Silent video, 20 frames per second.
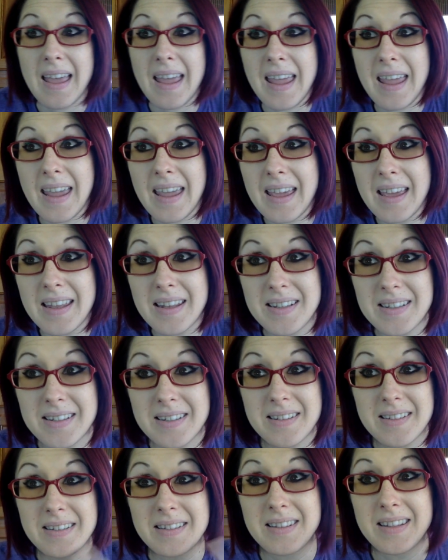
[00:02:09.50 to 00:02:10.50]
And
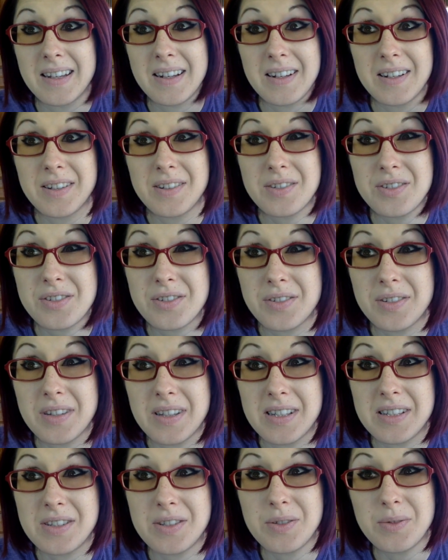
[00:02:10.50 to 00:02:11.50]
there are
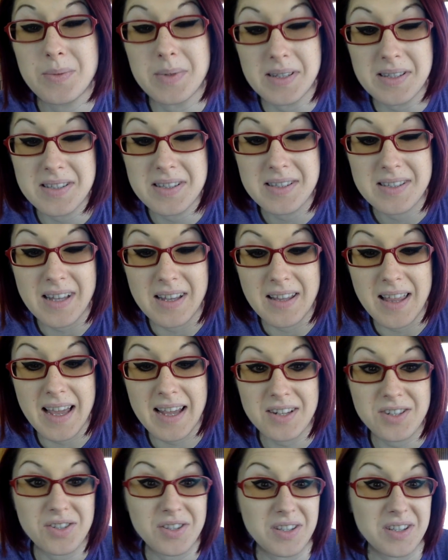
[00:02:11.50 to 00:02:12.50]
usually two reasons I'll
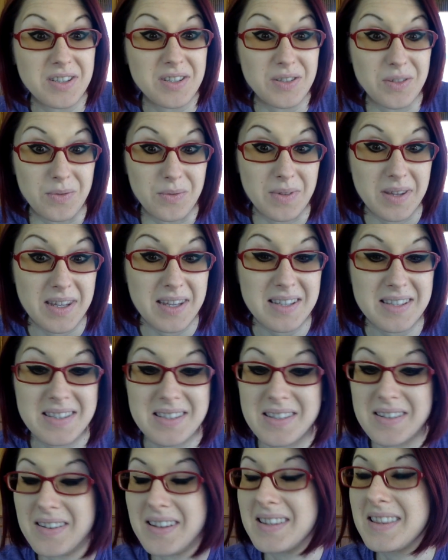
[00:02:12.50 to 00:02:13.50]
actually do this,
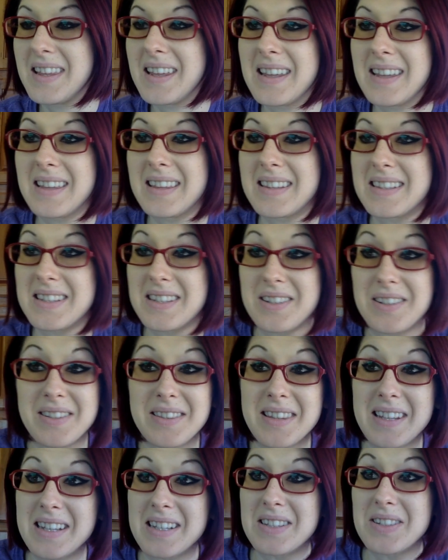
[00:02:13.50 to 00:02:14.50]
so I think it's a
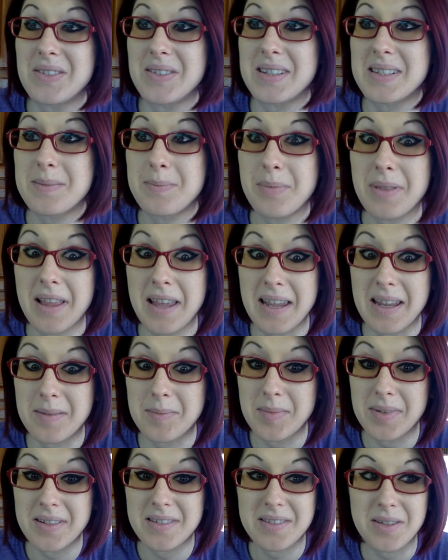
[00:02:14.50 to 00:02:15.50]
good thing to
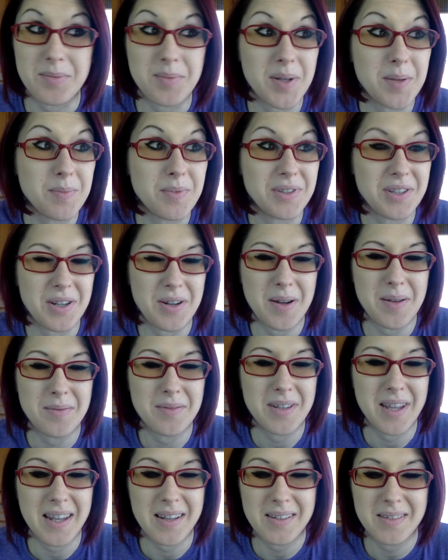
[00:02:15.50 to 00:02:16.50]
explain so people know
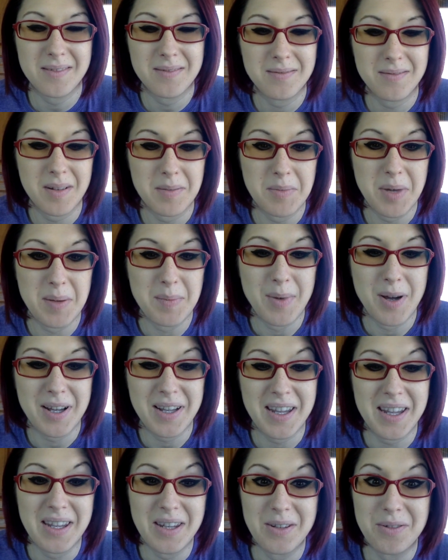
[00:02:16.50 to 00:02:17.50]
that I'm not
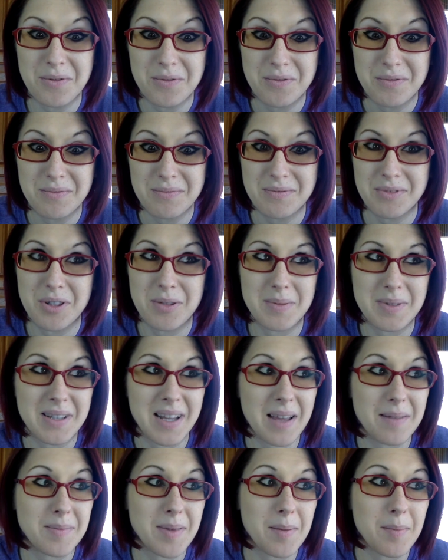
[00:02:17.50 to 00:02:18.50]
mocking you. Nobody,
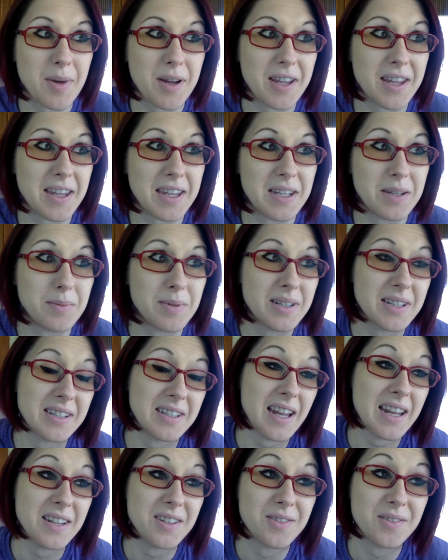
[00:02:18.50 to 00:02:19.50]
I'm not mocking anyone,
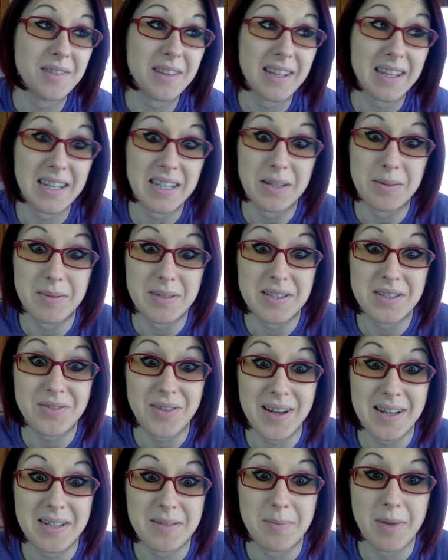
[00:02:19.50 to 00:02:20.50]
and I don't think anyone's
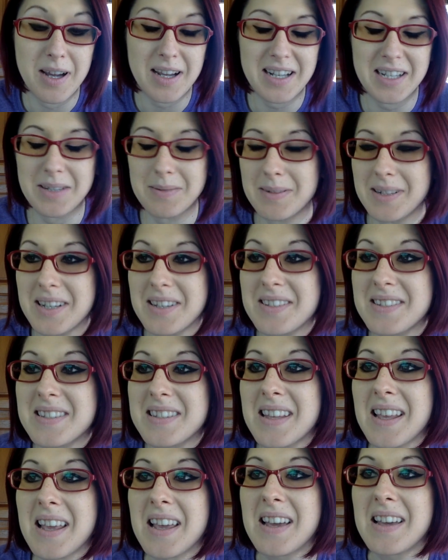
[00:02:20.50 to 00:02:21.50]
trying to mock anyone
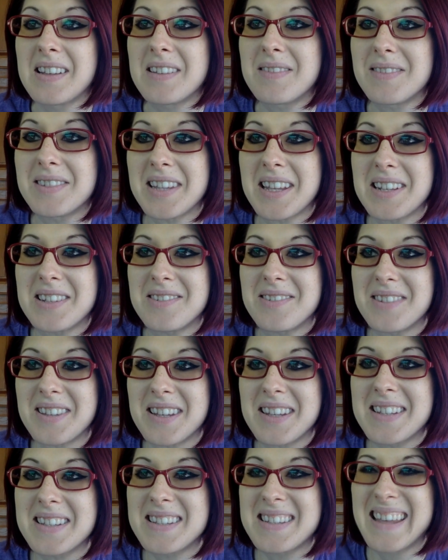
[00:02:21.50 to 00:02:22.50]
else when they do
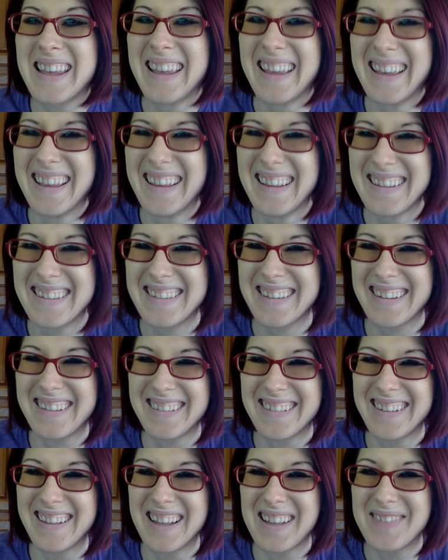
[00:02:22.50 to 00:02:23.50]
this. So
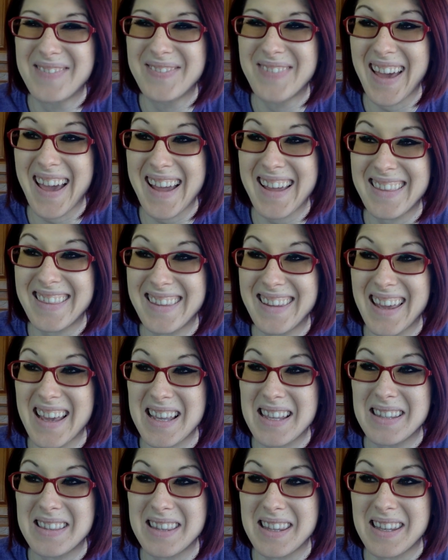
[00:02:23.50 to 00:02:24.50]
we'll unpack the,
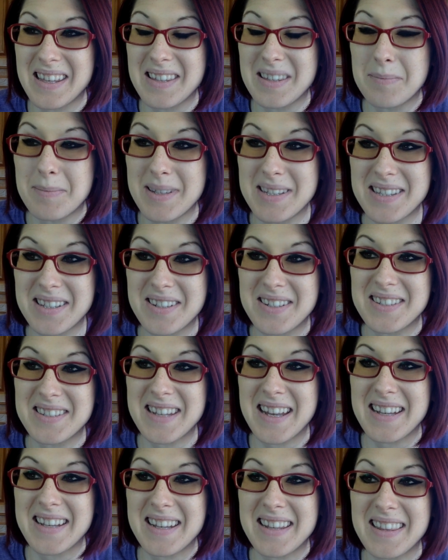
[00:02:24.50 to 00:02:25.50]
the, the
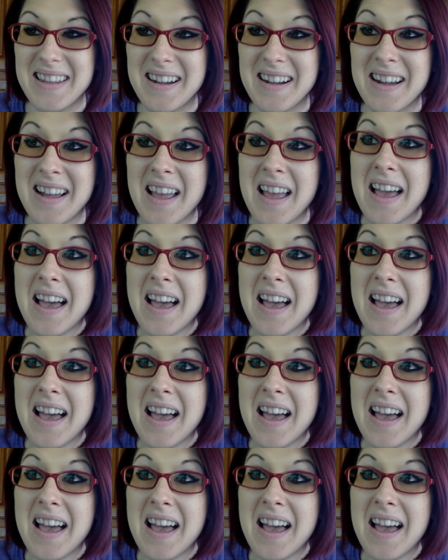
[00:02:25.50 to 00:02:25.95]
misunderstanding there.